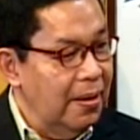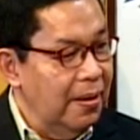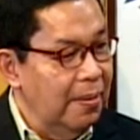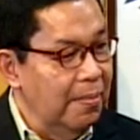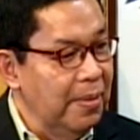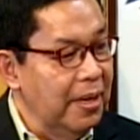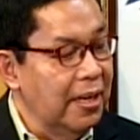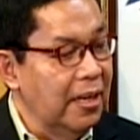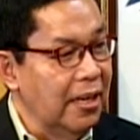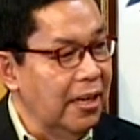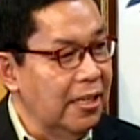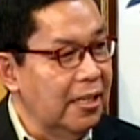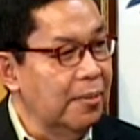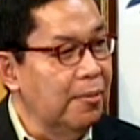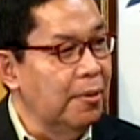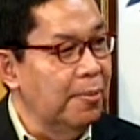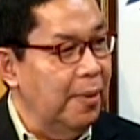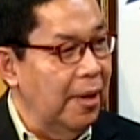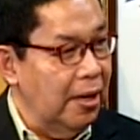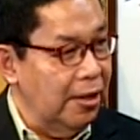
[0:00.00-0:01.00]
mechanism
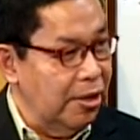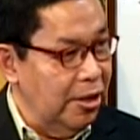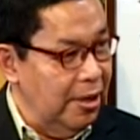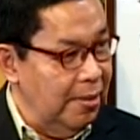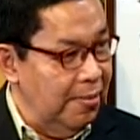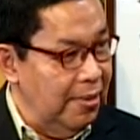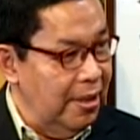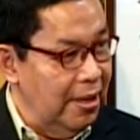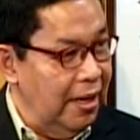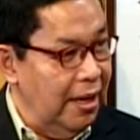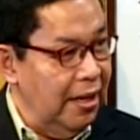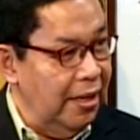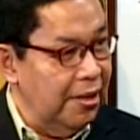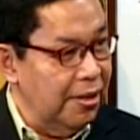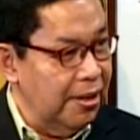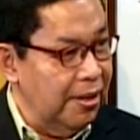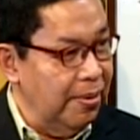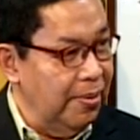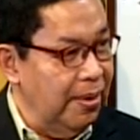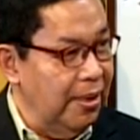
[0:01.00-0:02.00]
of action of the
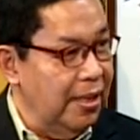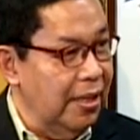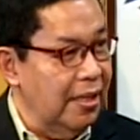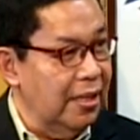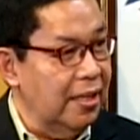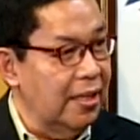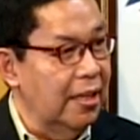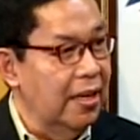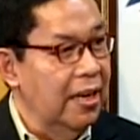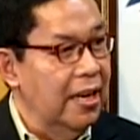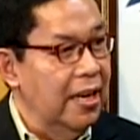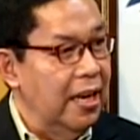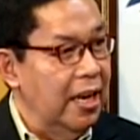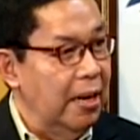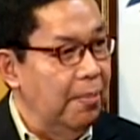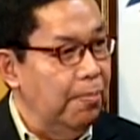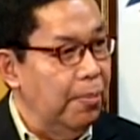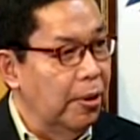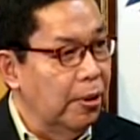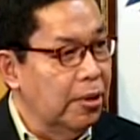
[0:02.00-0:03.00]
laser, which is a
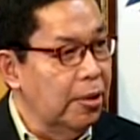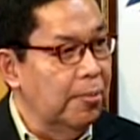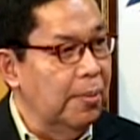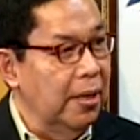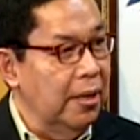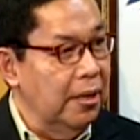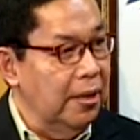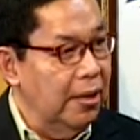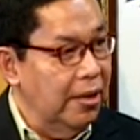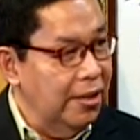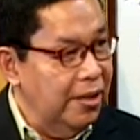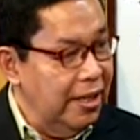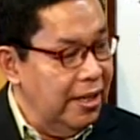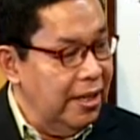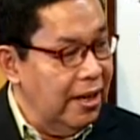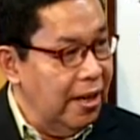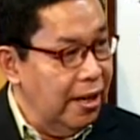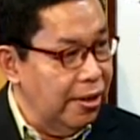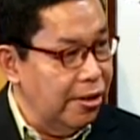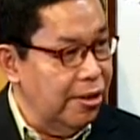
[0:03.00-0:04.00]
photobiologic
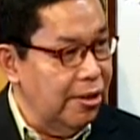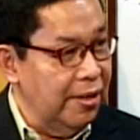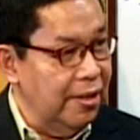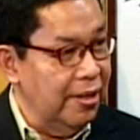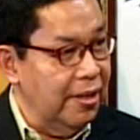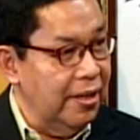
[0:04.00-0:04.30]
action.